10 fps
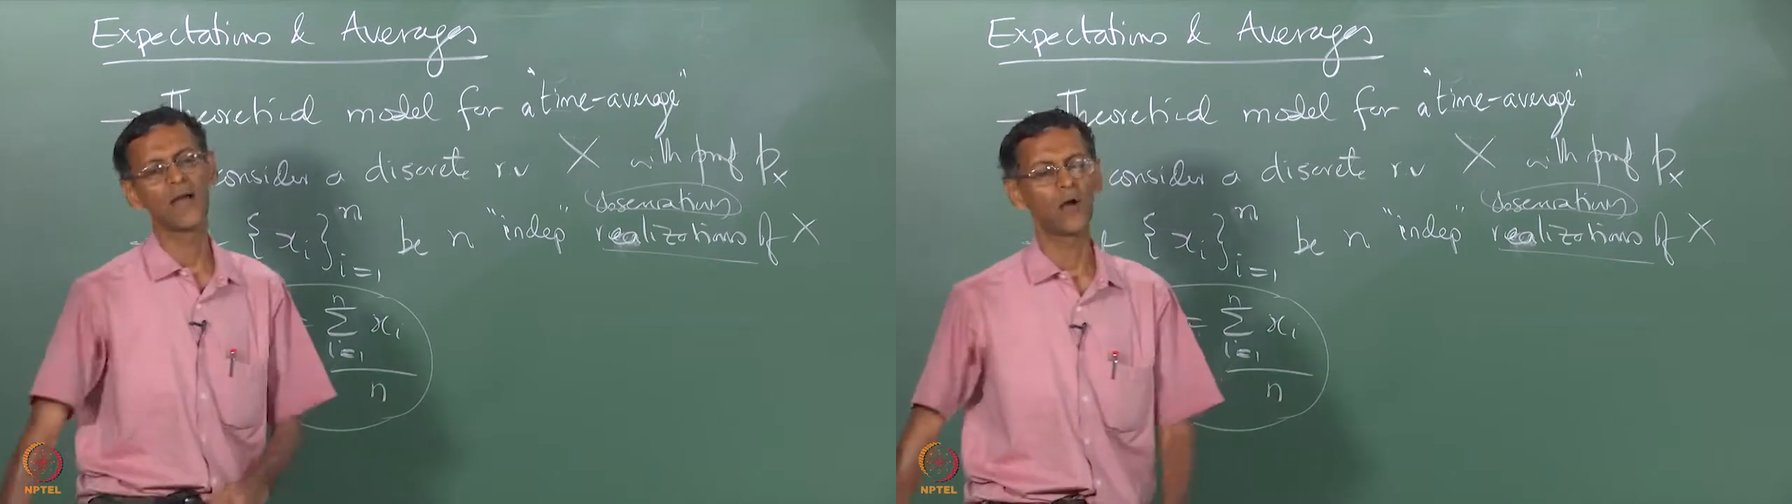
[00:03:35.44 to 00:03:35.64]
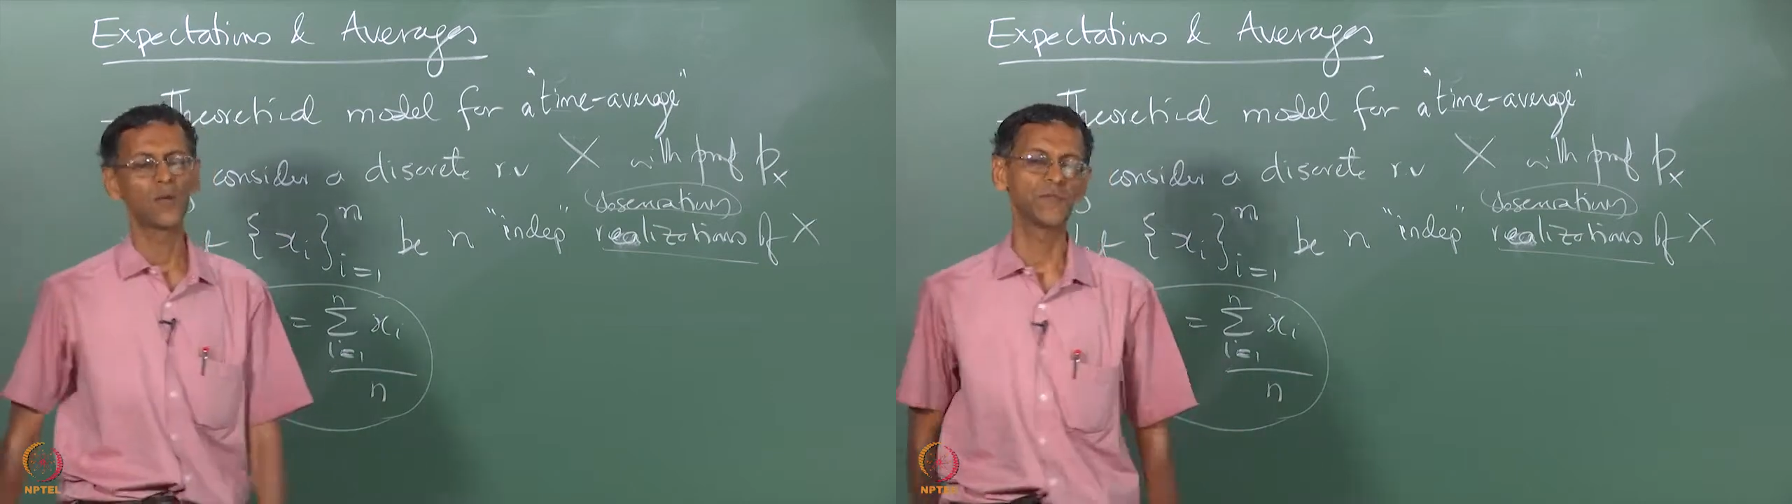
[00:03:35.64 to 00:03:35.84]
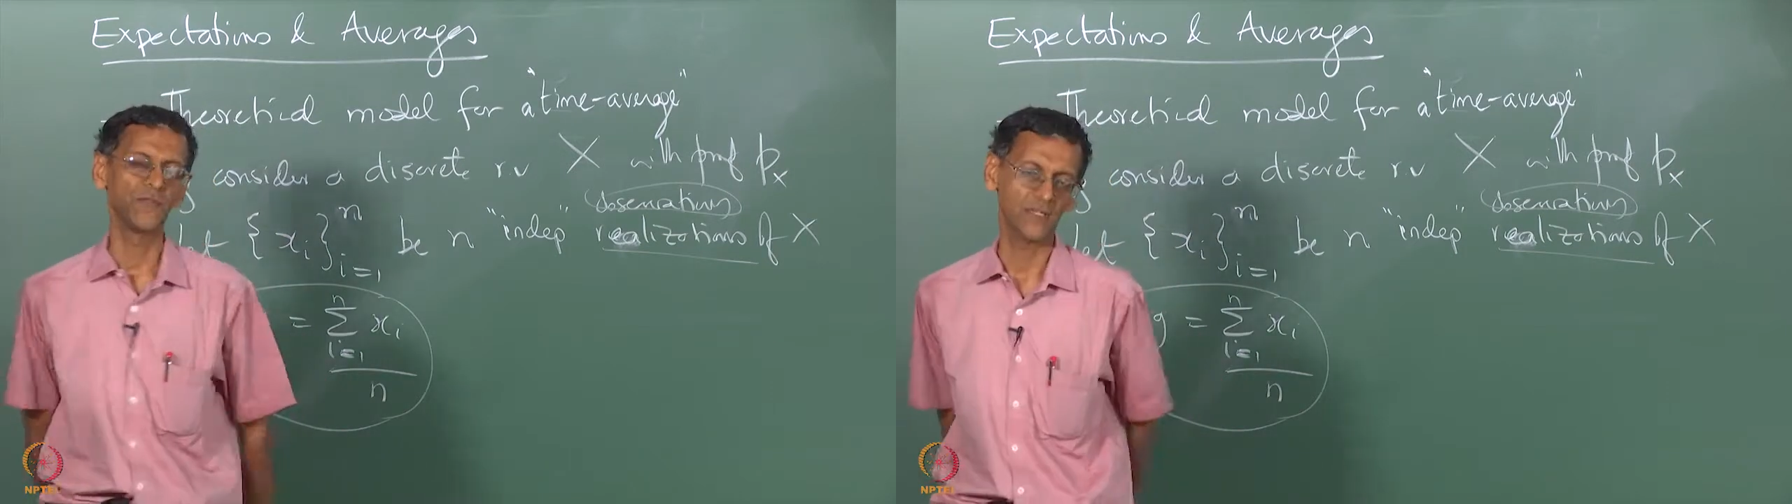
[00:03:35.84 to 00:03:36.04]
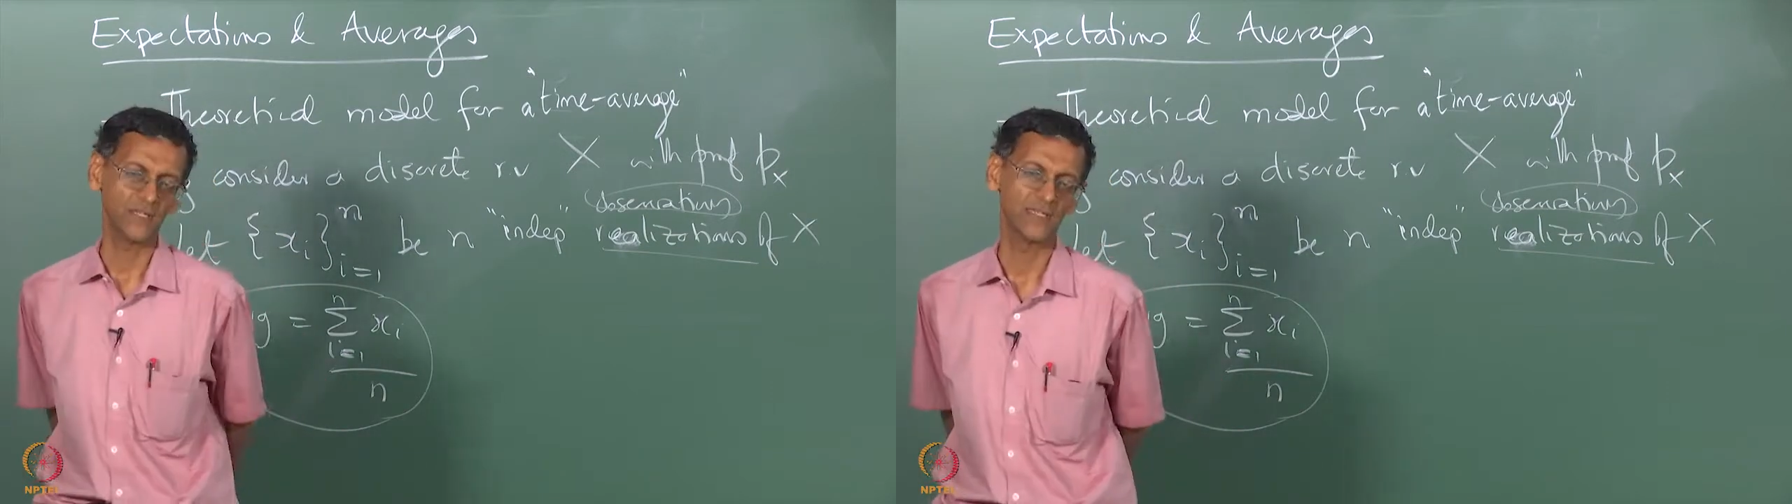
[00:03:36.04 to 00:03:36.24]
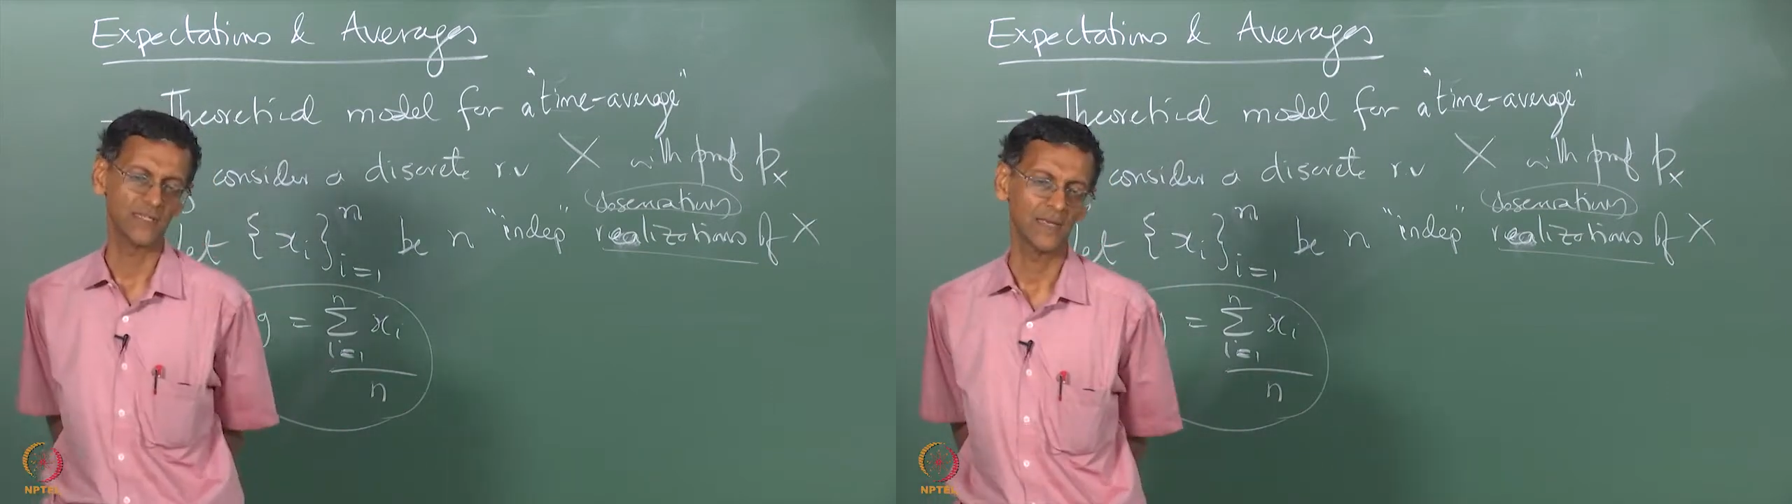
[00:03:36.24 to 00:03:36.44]

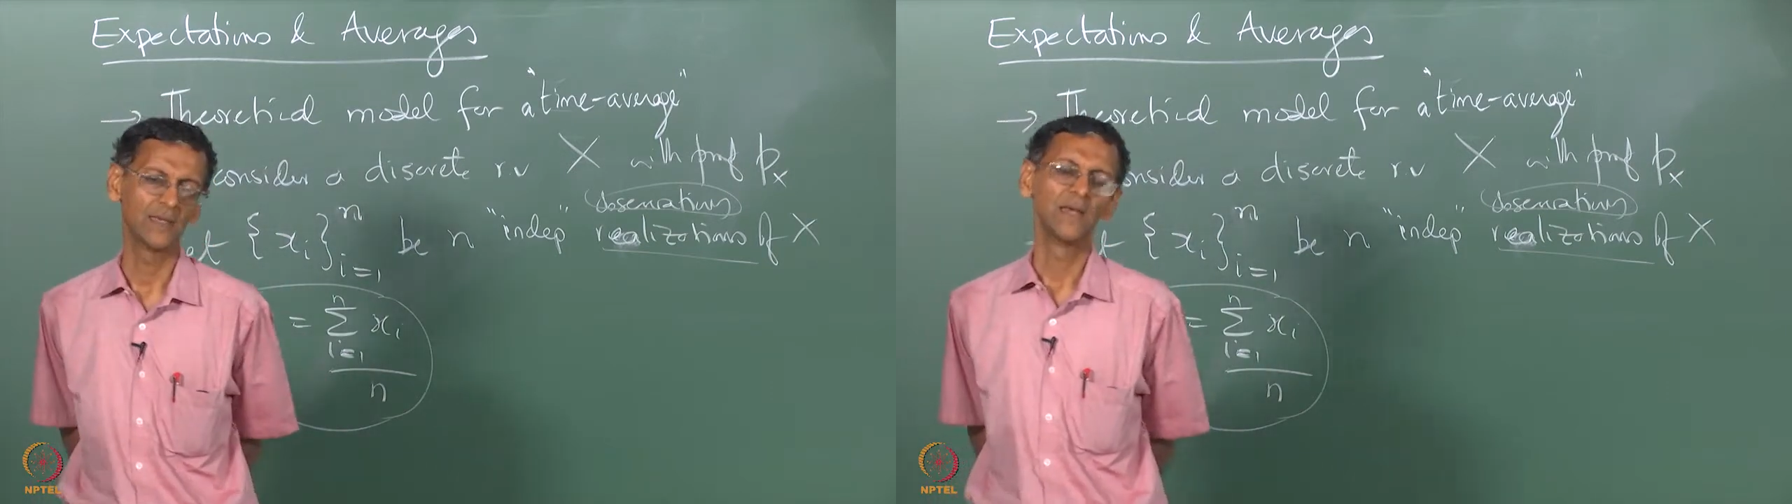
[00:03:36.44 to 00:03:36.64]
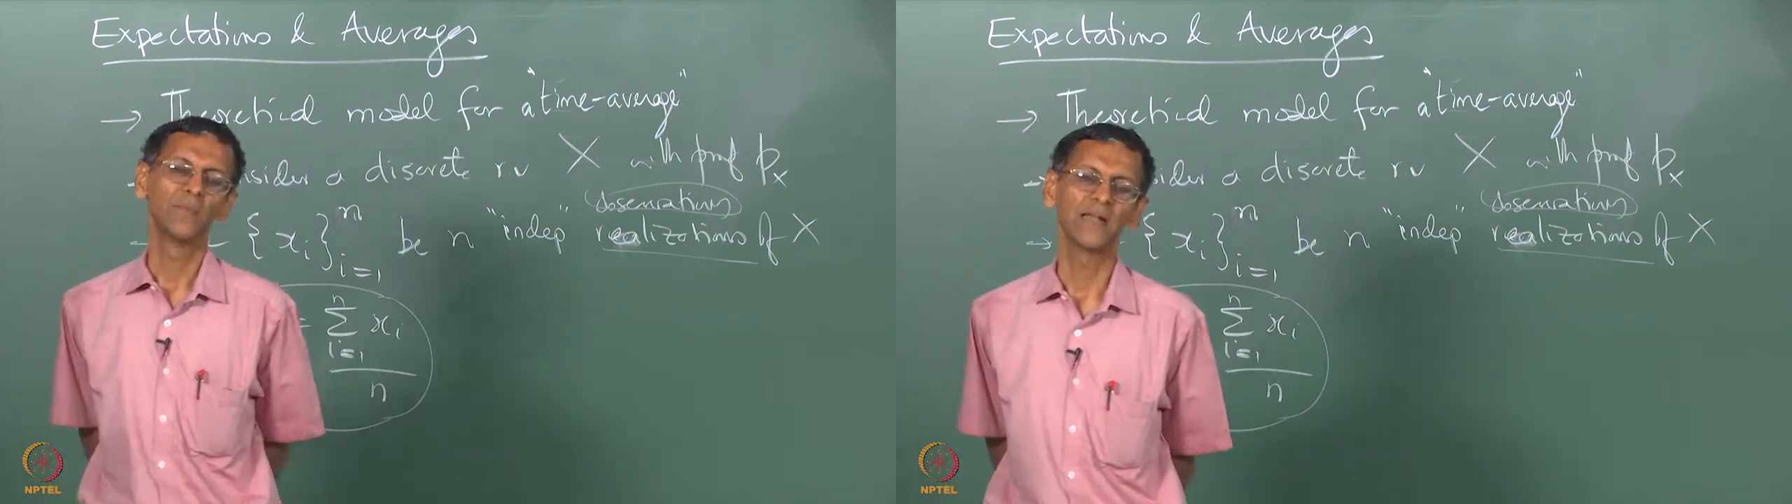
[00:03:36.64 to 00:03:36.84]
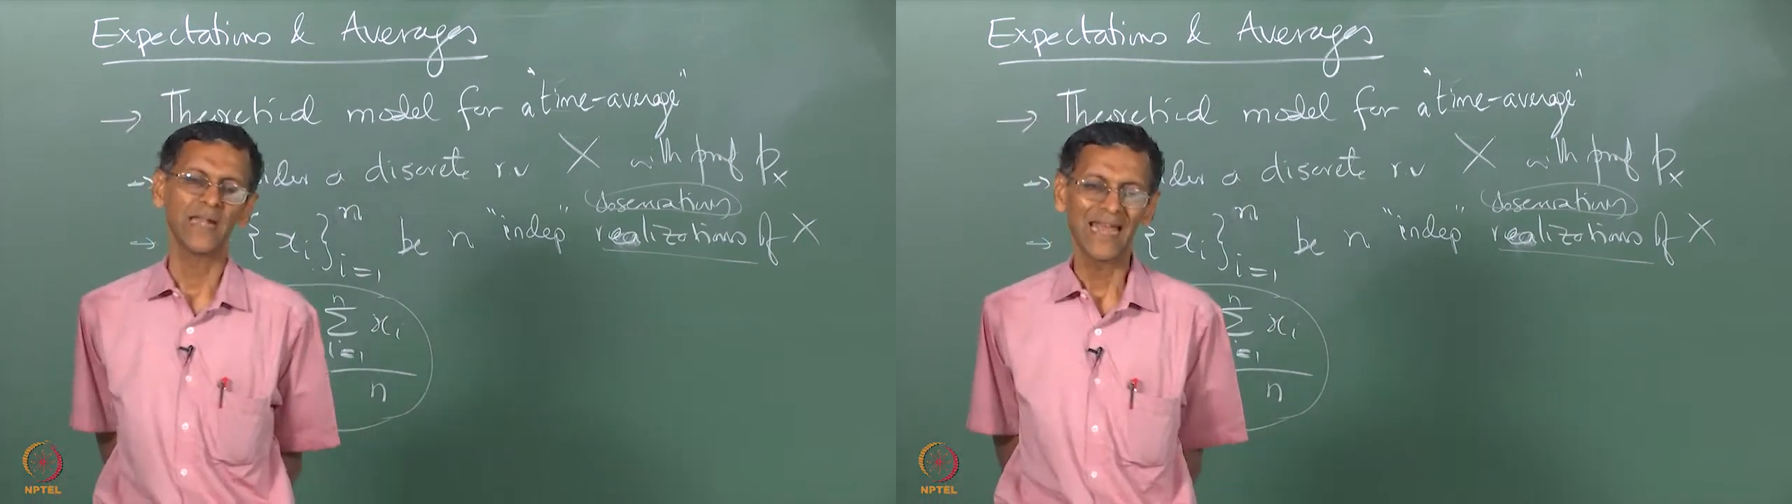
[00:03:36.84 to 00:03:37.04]
observations, but